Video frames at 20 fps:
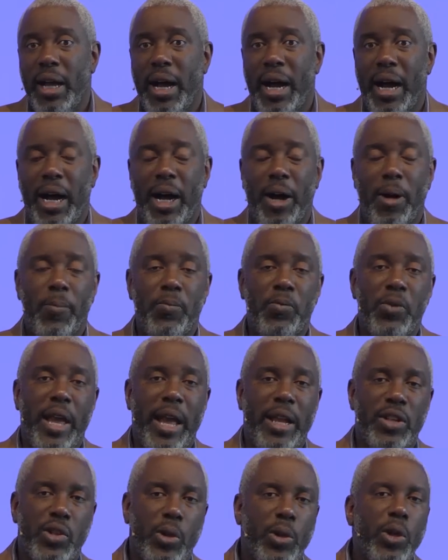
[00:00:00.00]
Um,
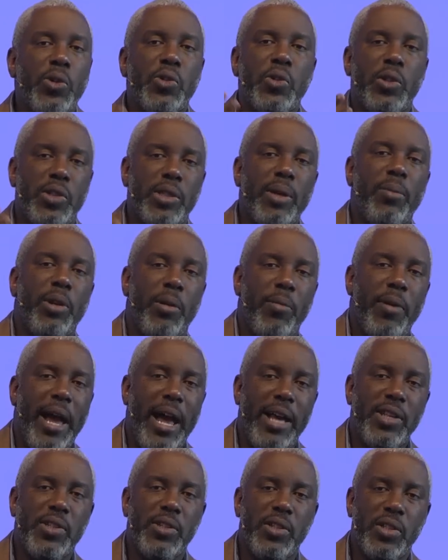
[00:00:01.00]
and so those are some of the
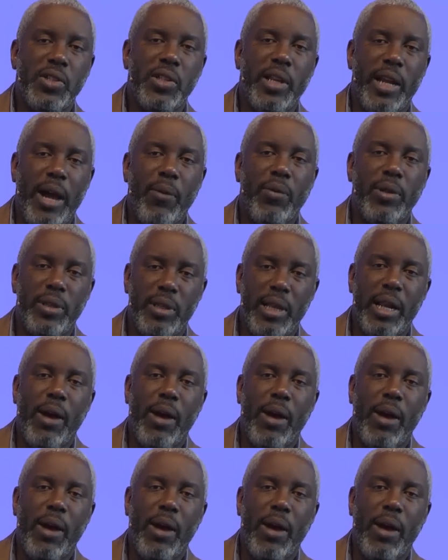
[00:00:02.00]
passages that I would,